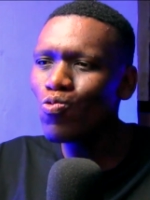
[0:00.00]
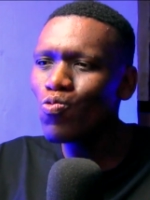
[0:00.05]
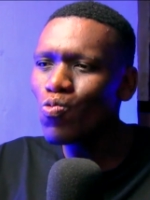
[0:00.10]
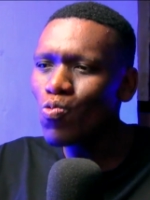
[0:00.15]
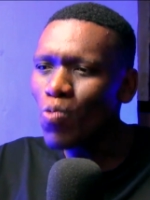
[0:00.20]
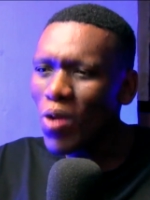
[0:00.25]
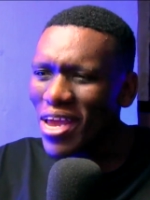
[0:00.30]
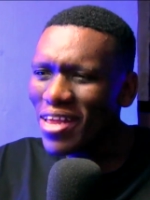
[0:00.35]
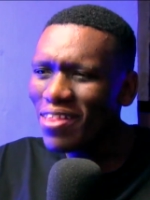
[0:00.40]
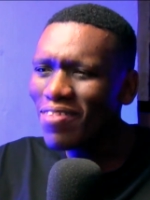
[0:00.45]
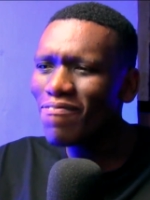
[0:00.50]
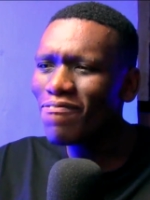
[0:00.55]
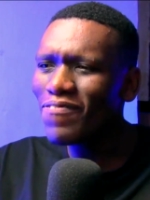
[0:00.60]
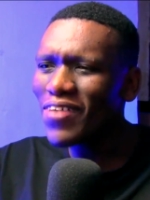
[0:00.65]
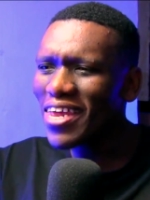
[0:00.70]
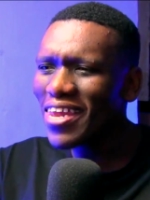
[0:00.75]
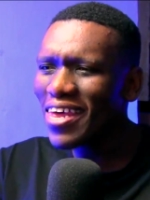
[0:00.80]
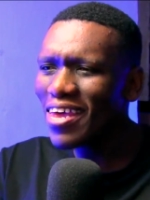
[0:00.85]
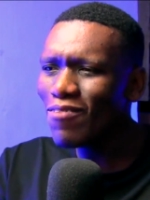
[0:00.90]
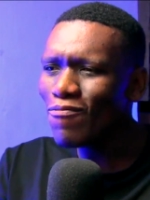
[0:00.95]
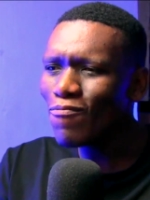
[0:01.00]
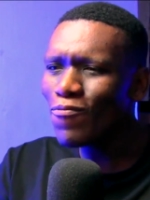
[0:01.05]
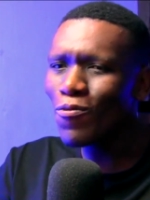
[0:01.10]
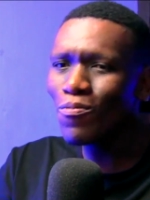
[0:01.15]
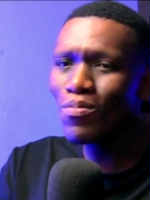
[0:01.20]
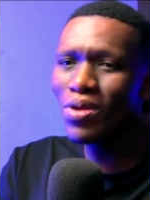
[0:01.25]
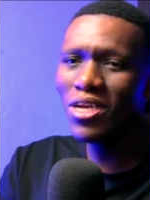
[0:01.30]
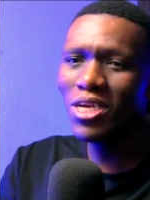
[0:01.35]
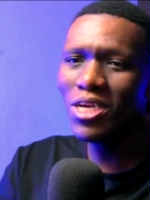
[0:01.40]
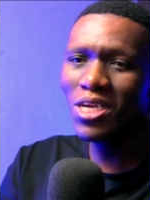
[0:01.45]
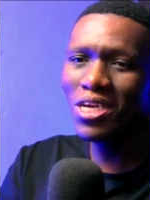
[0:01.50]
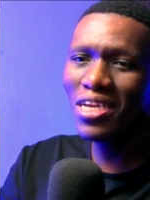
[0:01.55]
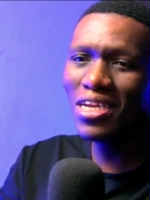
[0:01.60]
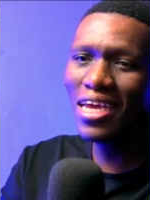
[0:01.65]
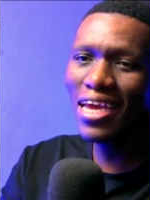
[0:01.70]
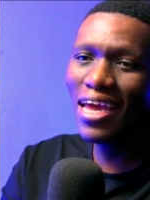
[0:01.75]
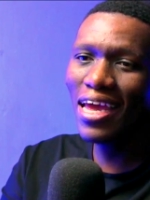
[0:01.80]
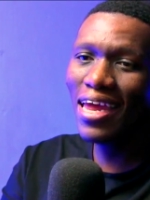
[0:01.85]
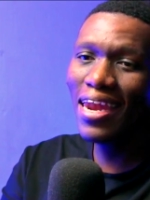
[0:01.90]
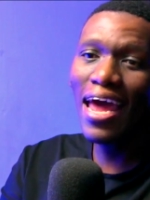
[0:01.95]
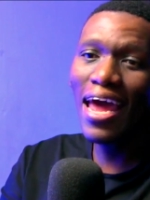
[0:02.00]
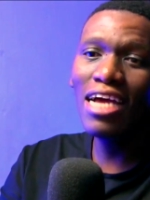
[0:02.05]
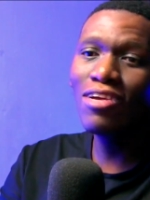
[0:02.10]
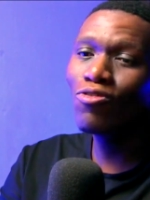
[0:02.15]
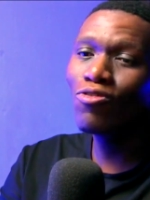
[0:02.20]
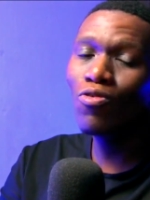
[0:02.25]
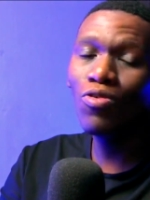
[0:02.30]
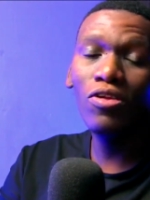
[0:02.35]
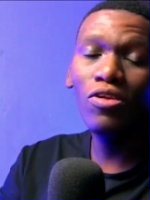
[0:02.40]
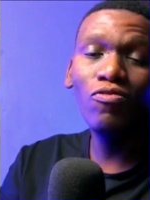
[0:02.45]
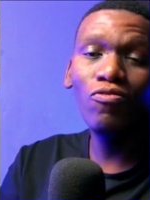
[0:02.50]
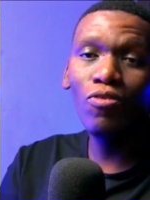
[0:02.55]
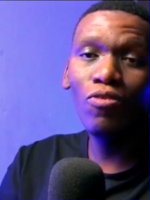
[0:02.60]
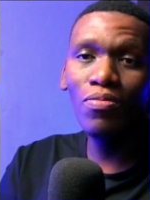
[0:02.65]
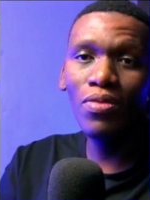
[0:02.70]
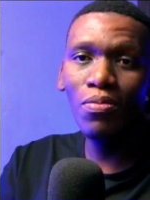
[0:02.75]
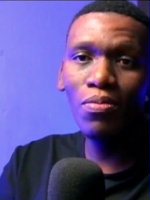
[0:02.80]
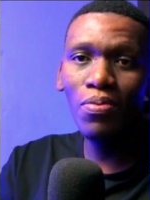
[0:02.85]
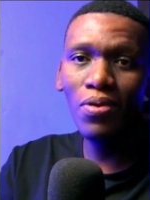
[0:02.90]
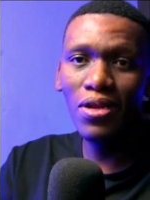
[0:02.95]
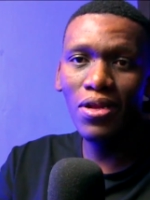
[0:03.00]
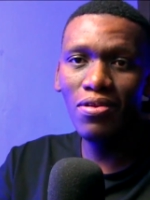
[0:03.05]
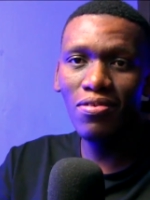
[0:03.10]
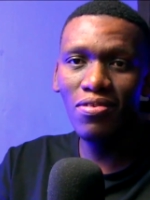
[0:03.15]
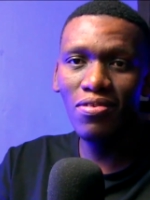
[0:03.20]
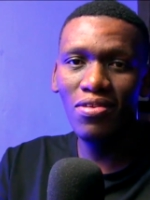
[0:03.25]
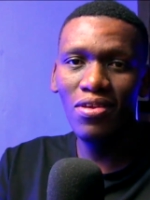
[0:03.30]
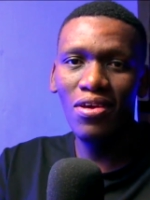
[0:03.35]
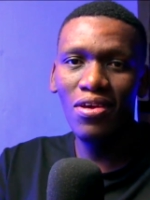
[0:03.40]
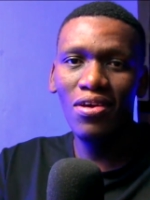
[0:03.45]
wait further information and assurance from the police.